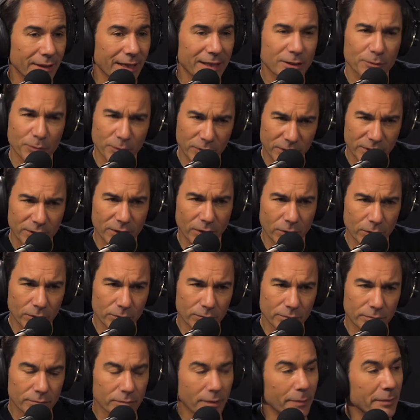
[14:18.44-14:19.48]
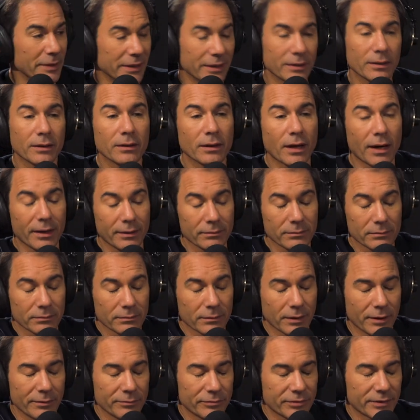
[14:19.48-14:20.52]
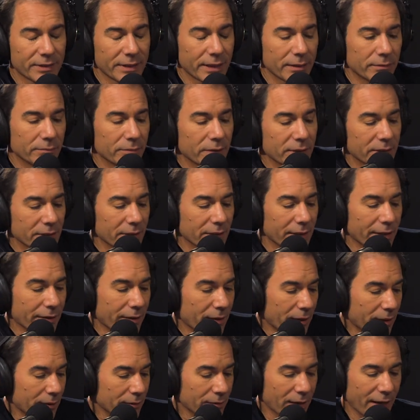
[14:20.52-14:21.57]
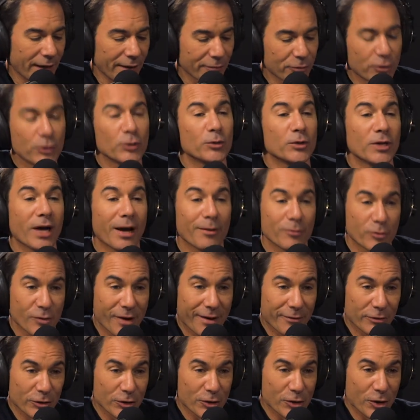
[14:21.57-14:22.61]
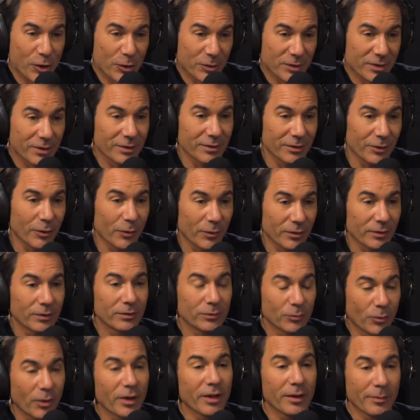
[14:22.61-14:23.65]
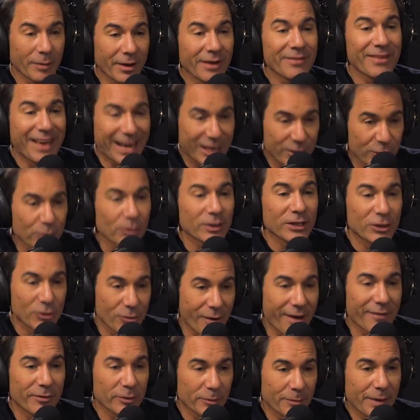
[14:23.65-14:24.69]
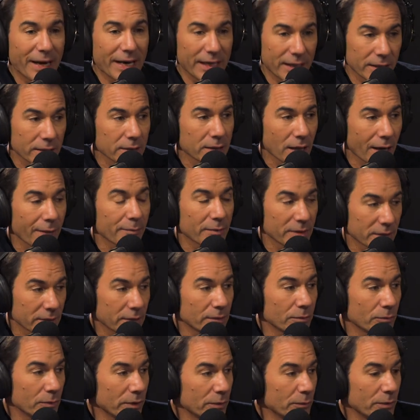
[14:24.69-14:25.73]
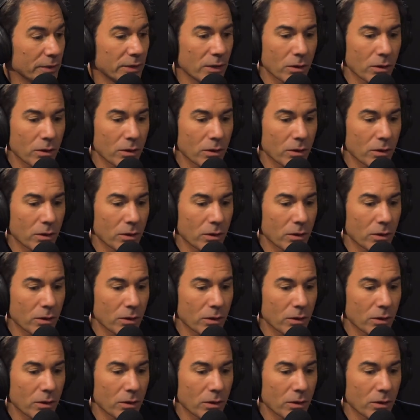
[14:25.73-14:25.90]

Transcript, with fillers: That's what's so. I mean, it, I I've said recently that I, I have two time travel shows. You know, one of them I've actually traveled back in time because we we